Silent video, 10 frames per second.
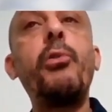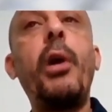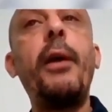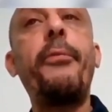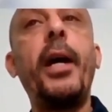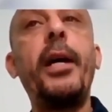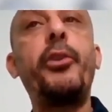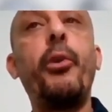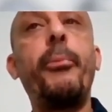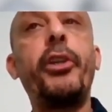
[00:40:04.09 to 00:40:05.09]
also
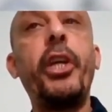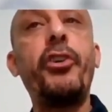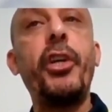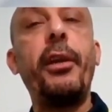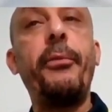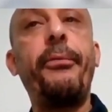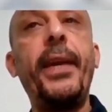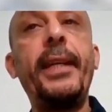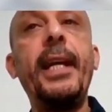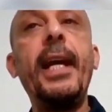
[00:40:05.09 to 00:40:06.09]
have cardioprotection
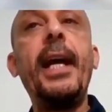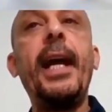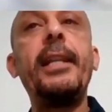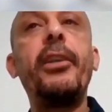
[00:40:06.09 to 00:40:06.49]
effect,